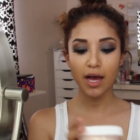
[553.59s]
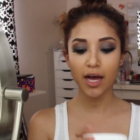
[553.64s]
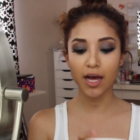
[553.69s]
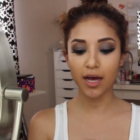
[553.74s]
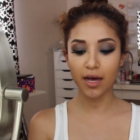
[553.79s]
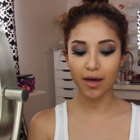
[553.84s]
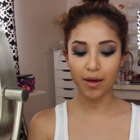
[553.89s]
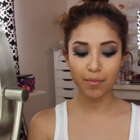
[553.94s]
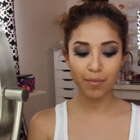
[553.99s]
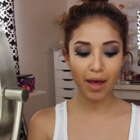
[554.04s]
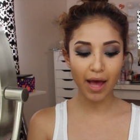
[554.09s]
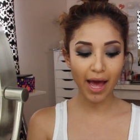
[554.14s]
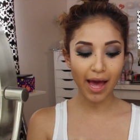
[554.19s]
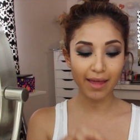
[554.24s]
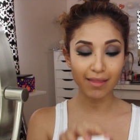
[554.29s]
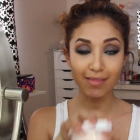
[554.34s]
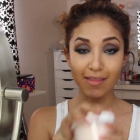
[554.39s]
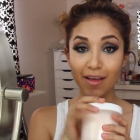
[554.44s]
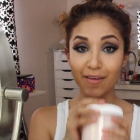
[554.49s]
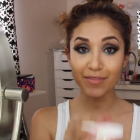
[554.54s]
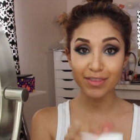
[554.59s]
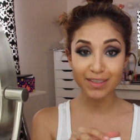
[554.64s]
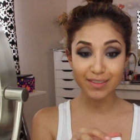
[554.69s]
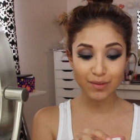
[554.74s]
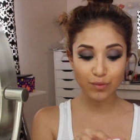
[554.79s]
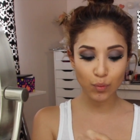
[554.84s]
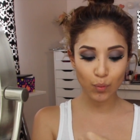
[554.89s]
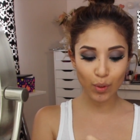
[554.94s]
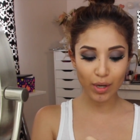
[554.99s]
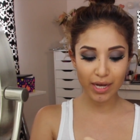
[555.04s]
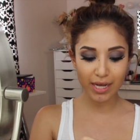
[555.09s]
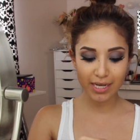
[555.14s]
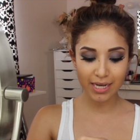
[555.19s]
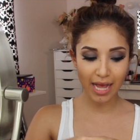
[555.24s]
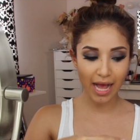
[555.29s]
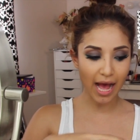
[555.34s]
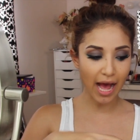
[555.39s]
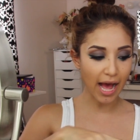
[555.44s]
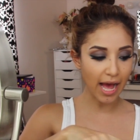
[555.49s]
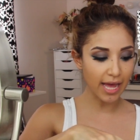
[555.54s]
Um, I love this one.
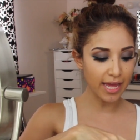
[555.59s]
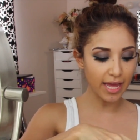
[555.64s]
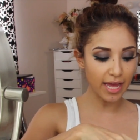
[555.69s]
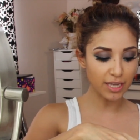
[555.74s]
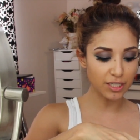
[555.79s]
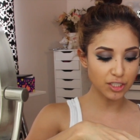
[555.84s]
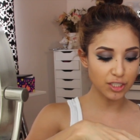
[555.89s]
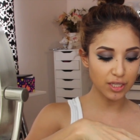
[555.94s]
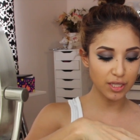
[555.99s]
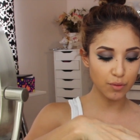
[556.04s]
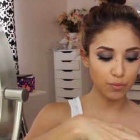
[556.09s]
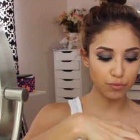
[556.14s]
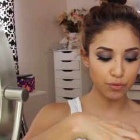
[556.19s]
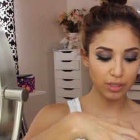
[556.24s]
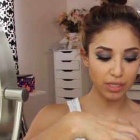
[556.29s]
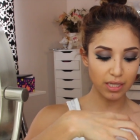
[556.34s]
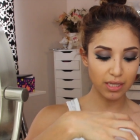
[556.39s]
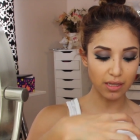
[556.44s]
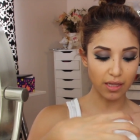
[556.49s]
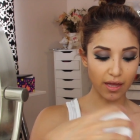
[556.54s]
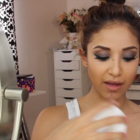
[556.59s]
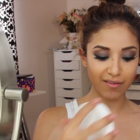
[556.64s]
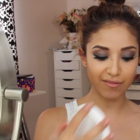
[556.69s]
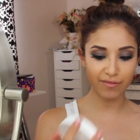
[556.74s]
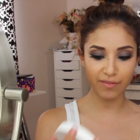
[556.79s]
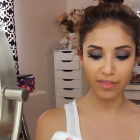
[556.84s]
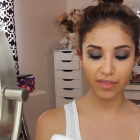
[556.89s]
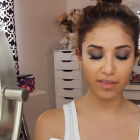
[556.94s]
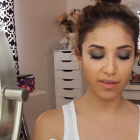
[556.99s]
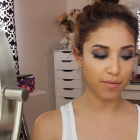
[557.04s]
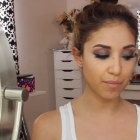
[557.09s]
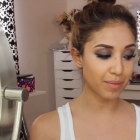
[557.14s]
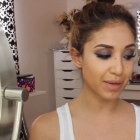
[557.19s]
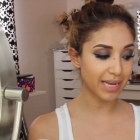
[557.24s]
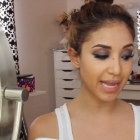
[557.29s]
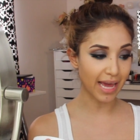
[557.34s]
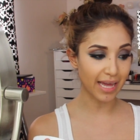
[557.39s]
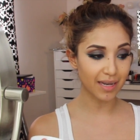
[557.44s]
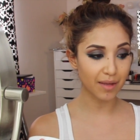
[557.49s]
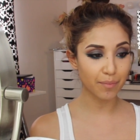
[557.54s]
I actually really love the
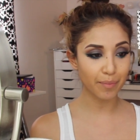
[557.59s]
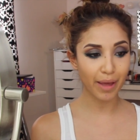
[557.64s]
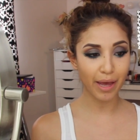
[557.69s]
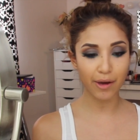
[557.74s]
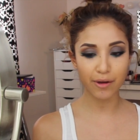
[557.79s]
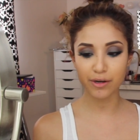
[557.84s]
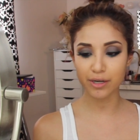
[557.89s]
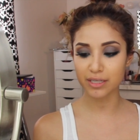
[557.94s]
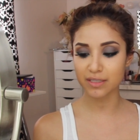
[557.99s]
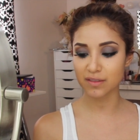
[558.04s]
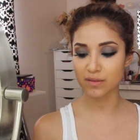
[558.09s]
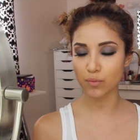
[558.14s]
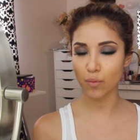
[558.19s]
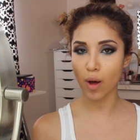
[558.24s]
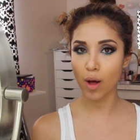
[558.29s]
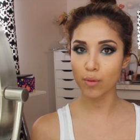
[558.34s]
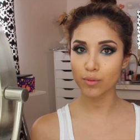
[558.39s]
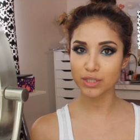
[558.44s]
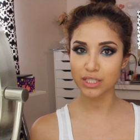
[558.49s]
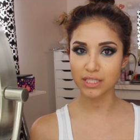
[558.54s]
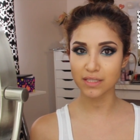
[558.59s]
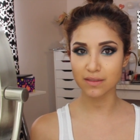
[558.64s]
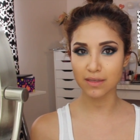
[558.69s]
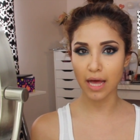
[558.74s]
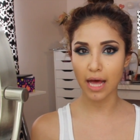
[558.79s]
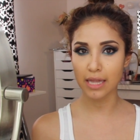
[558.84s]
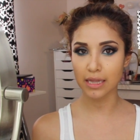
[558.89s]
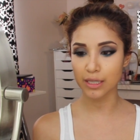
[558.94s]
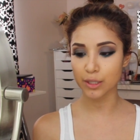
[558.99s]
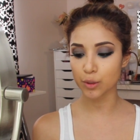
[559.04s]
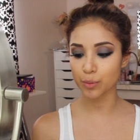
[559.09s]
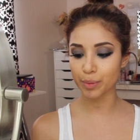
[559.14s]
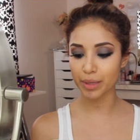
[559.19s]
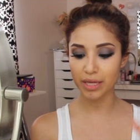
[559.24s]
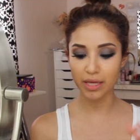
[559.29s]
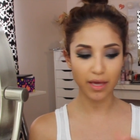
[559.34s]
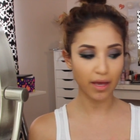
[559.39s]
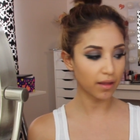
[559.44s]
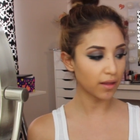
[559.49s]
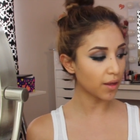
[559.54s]
banana powder as well, which is a little
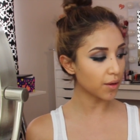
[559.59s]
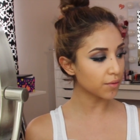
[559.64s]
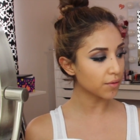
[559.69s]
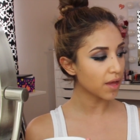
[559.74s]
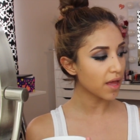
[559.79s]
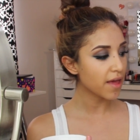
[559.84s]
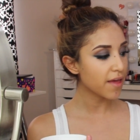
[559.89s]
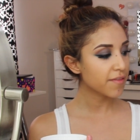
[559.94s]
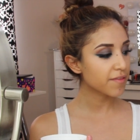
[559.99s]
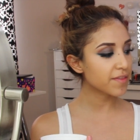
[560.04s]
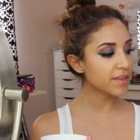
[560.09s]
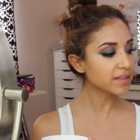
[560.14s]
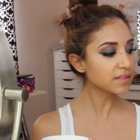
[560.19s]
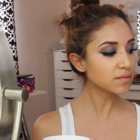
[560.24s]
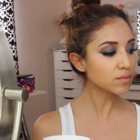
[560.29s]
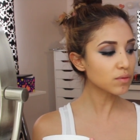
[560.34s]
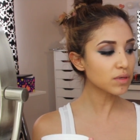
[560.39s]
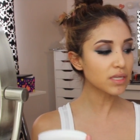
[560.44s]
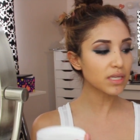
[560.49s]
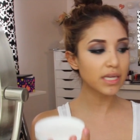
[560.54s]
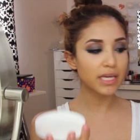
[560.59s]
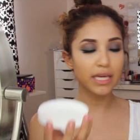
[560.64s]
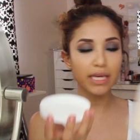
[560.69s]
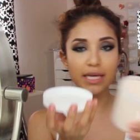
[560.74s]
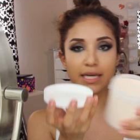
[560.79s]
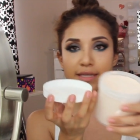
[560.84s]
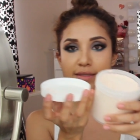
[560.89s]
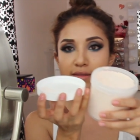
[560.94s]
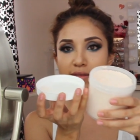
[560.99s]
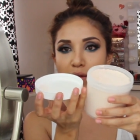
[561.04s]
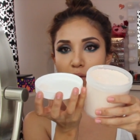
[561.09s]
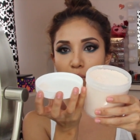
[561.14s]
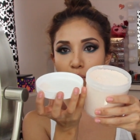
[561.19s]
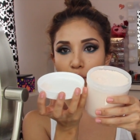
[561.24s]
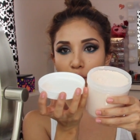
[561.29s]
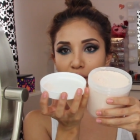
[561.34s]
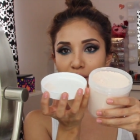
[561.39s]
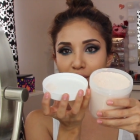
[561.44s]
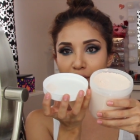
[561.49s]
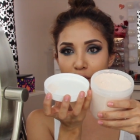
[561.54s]
bit yellow. This one is
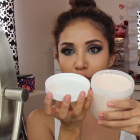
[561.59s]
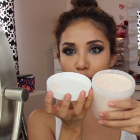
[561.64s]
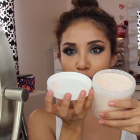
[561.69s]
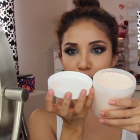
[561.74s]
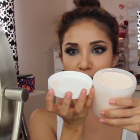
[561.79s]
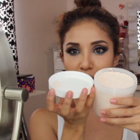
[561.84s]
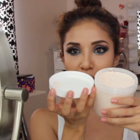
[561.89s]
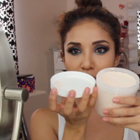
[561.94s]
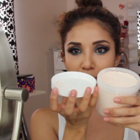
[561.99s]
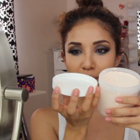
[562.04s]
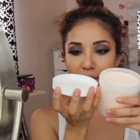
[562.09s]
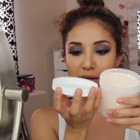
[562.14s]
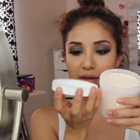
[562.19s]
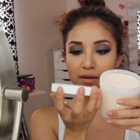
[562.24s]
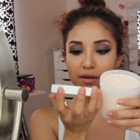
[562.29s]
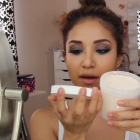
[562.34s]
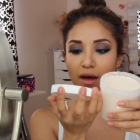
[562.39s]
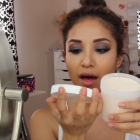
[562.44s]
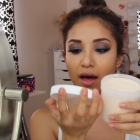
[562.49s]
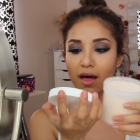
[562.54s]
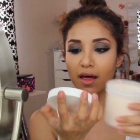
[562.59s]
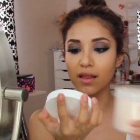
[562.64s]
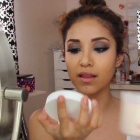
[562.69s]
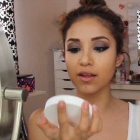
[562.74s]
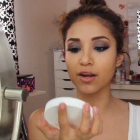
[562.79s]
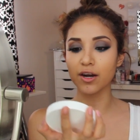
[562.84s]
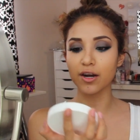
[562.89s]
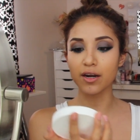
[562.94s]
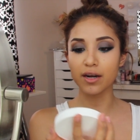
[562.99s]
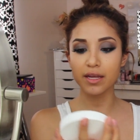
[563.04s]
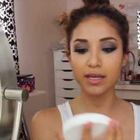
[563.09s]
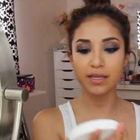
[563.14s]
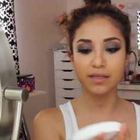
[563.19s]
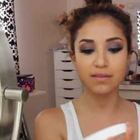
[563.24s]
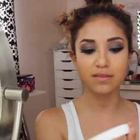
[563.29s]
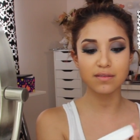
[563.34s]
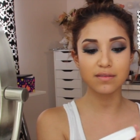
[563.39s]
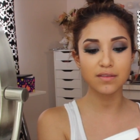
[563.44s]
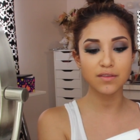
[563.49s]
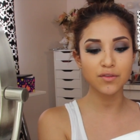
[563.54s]
more of a cream color.
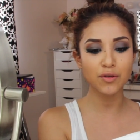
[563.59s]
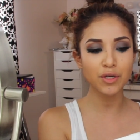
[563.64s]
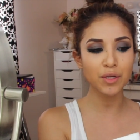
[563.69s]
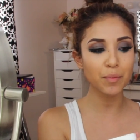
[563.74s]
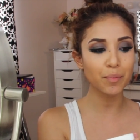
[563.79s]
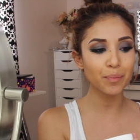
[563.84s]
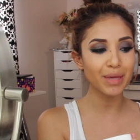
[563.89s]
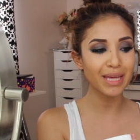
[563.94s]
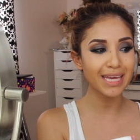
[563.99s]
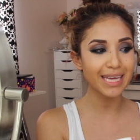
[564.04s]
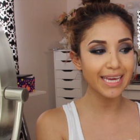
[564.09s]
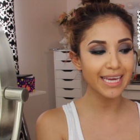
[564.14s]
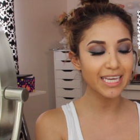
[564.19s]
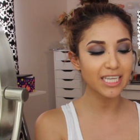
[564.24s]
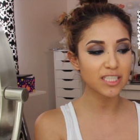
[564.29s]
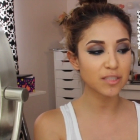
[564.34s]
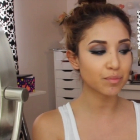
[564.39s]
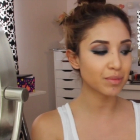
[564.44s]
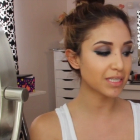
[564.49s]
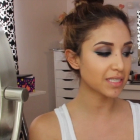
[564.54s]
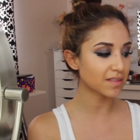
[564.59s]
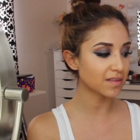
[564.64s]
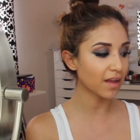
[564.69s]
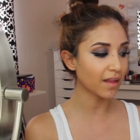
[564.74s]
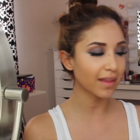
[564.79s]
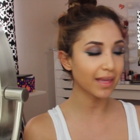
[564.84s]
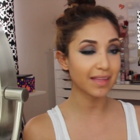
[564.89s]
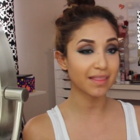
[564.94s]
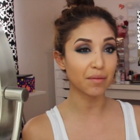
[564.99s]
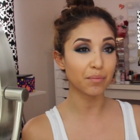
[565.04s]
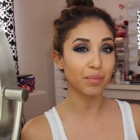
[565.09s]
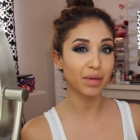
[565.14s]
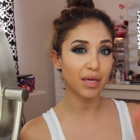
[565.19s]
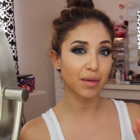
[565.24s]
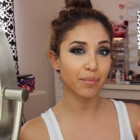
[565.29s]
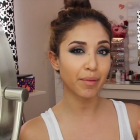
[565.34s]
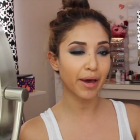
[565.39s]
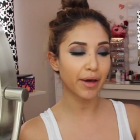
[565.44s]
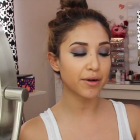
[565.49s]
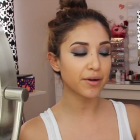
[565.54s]
It's sort of pinkish, but it's not like the
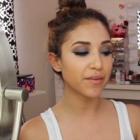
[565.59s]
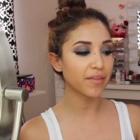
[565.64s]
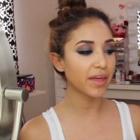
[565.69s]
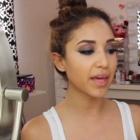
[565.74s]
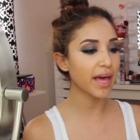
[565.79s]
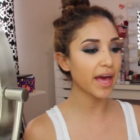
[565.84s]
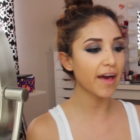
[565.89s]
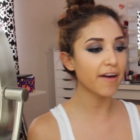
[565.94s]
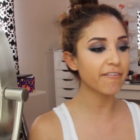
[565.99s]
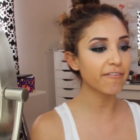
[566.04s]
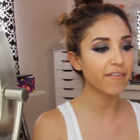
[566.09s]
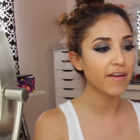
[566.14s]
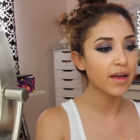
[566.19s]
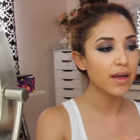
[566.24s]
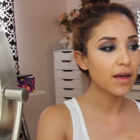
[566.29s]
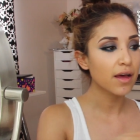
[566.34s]
pink powder they have.